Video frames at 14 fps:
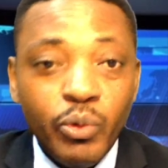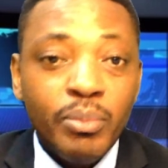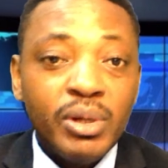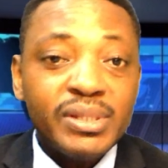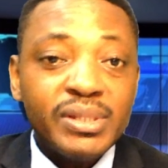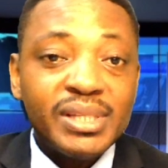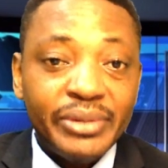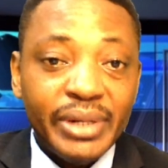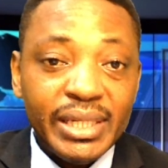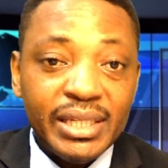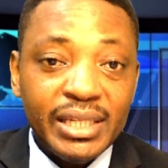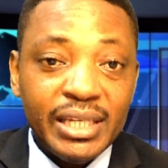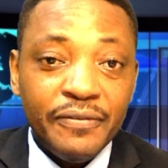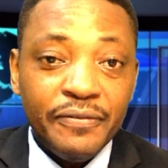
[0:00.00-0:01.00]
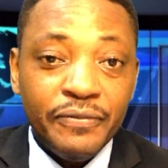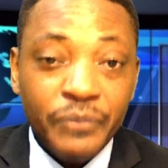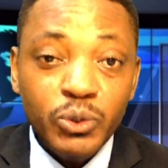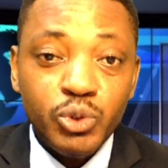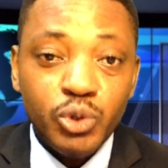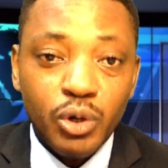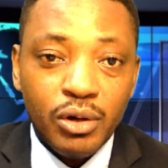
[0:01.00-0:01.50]
We must create the
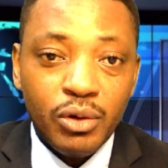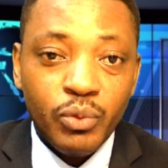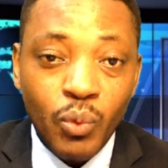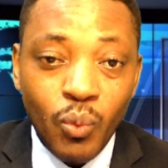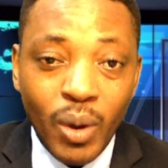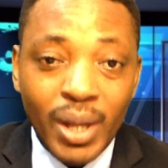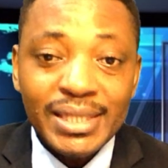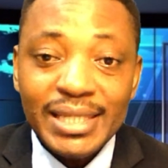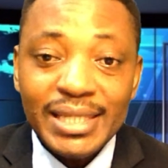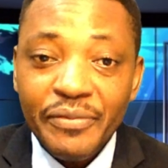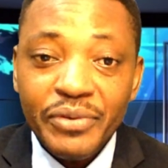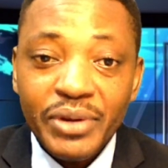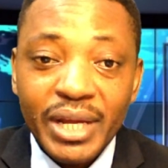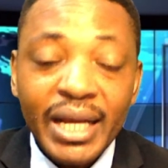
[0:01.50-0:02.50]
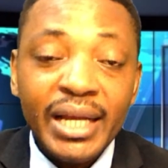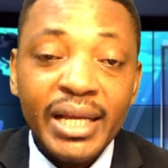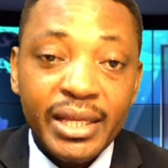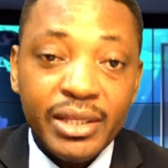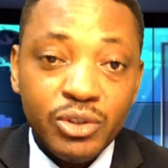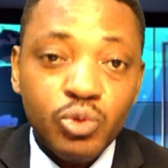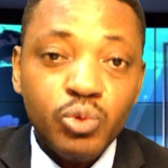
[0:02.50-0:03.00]
future we want in Africa
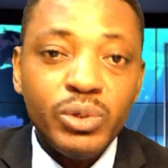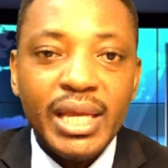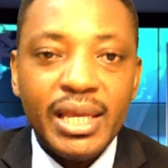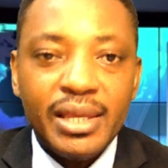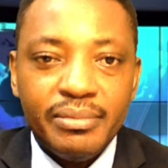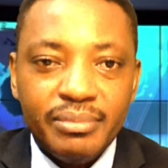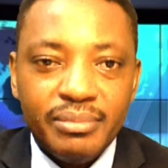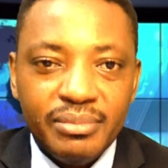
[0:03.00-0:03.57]
today.